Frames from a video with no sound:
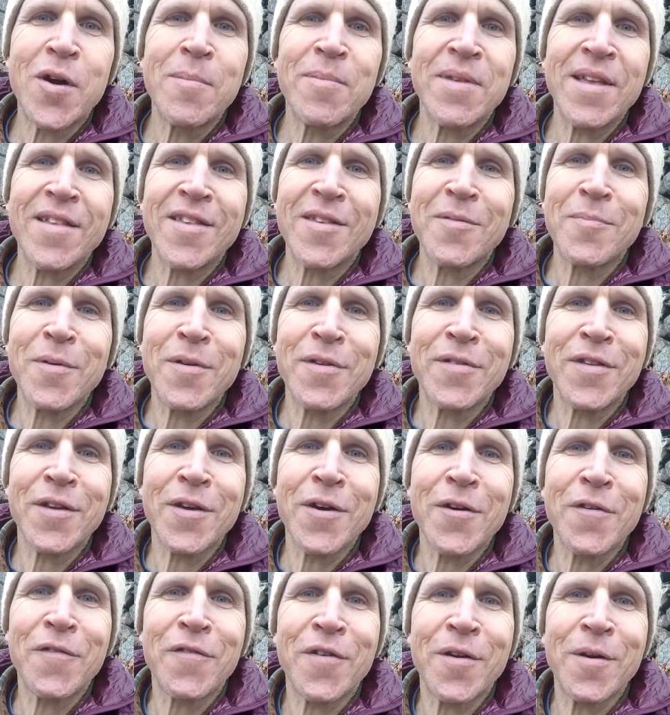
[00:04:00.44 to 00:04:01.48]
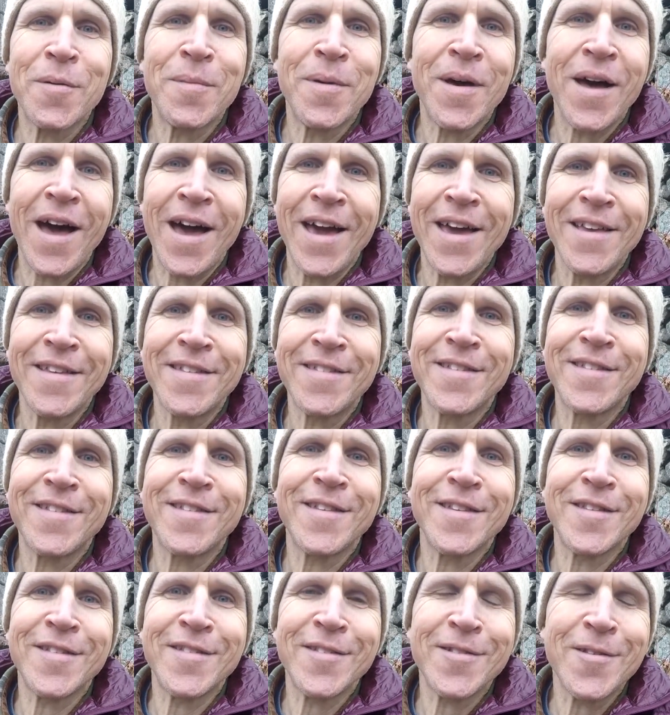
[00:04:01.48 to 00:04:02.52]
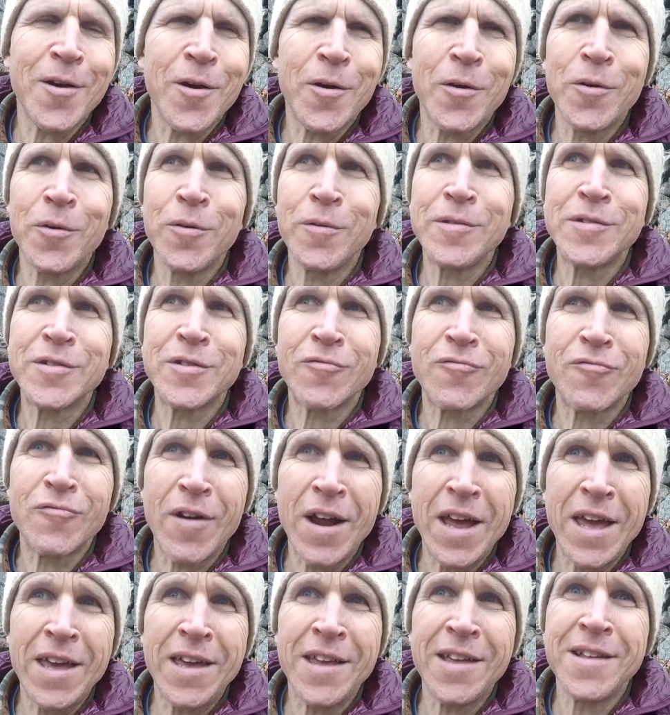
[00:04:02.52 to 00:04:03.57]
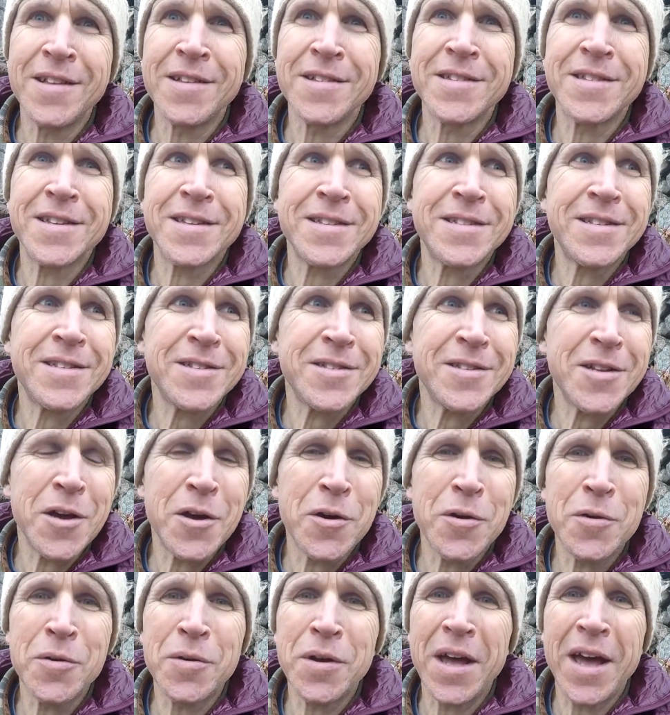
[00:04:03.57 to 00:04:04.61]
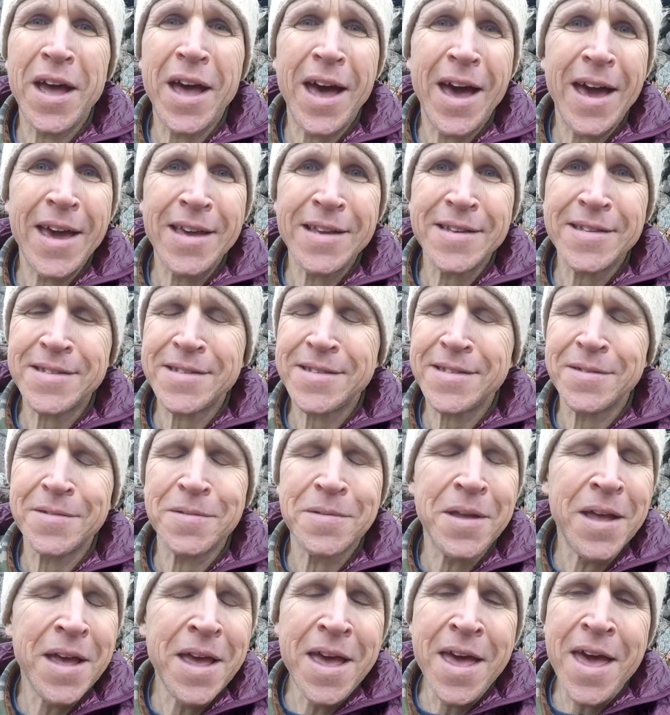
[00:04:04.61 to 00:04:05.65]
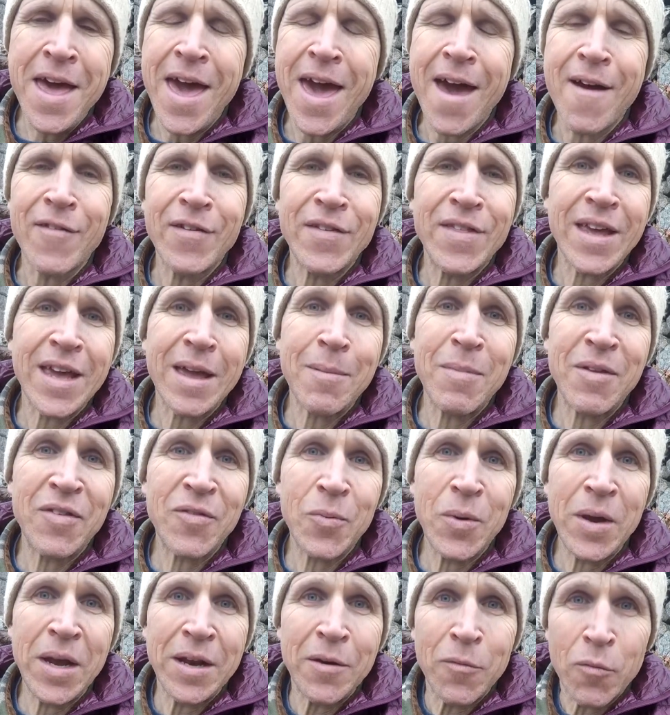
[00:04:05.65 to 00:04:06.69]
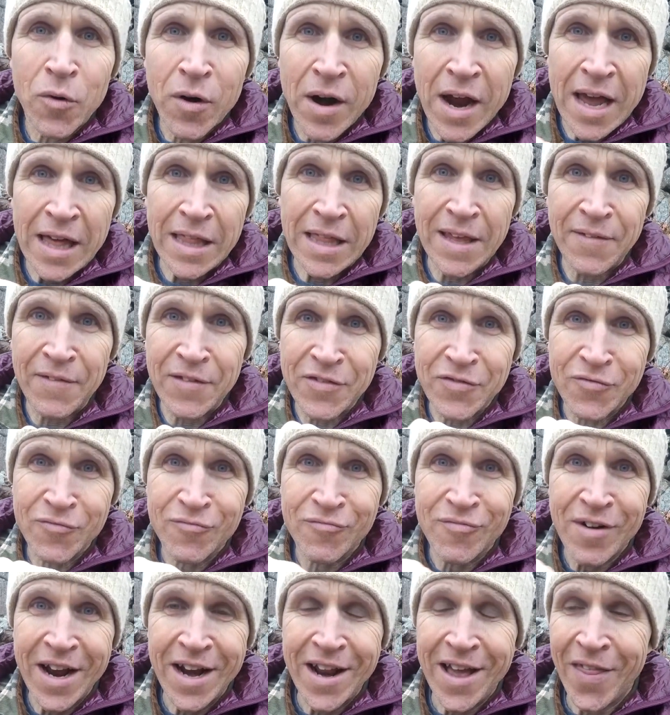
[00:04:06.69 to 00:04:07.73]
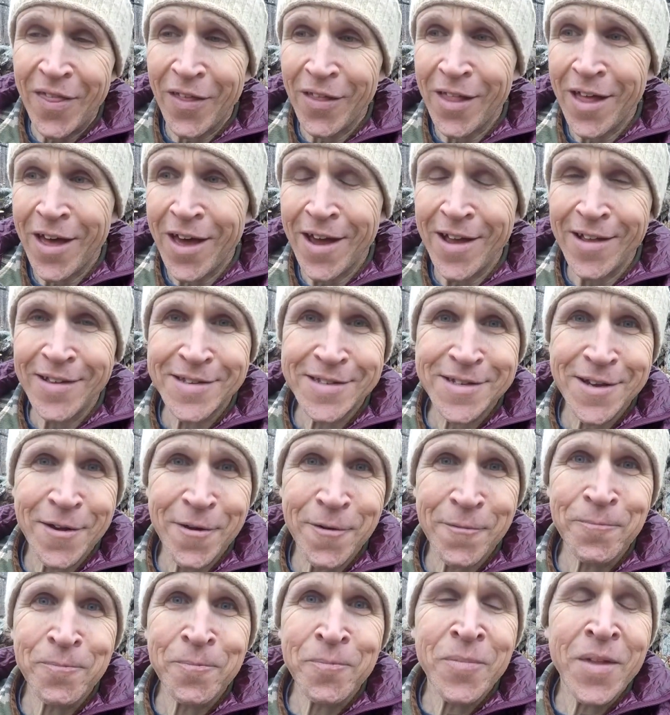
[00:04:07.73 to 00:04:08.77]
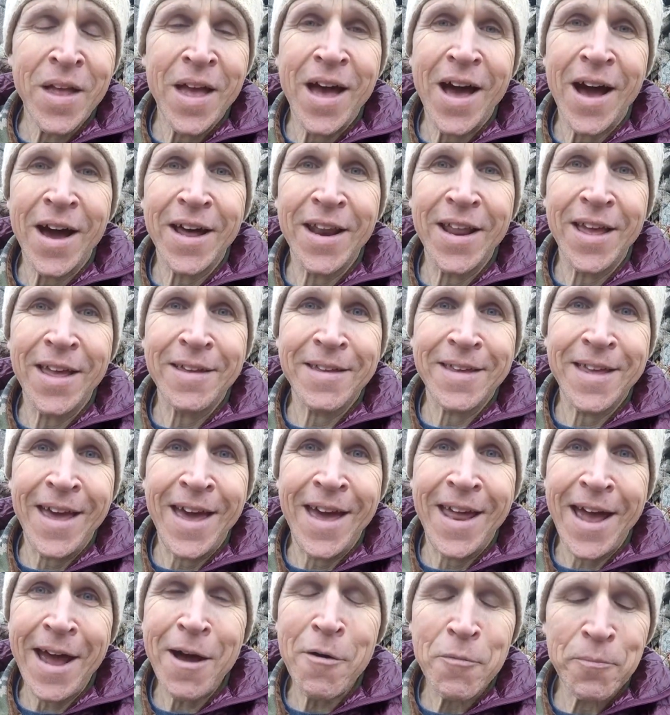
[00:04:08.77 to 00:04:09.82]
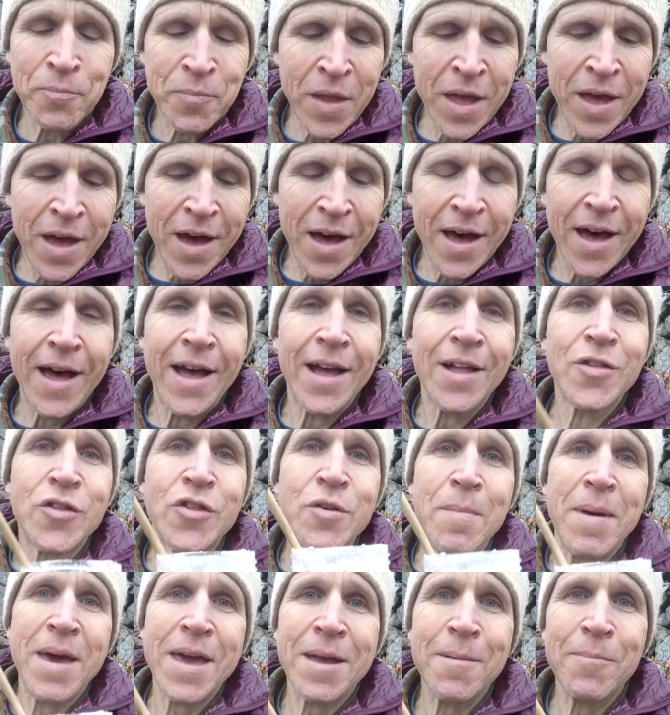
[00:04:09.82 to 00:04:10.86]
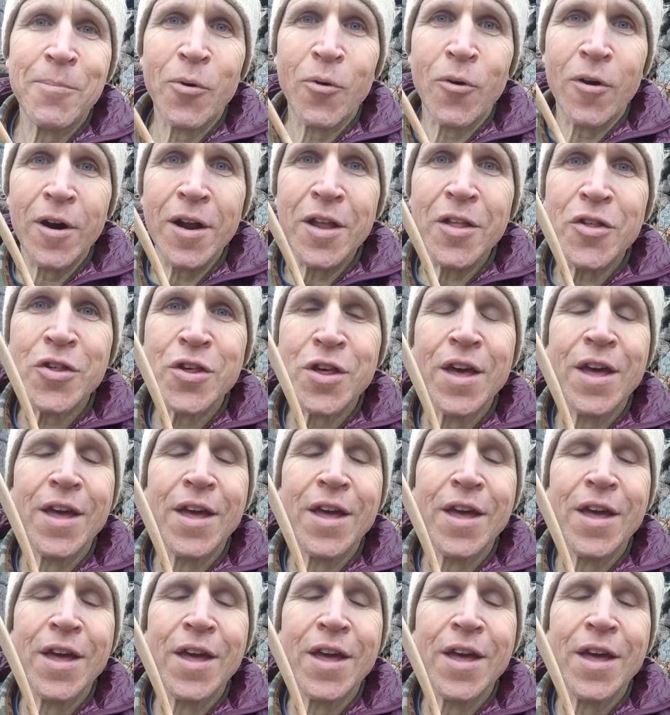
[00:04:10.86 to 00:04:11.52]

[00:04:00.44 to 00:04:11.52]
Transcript: that's supposed to go from ice to snow to rain to snow to ice and everything in between, and where I live is right on the line. So I'm gonna head out. Jamaican porridge,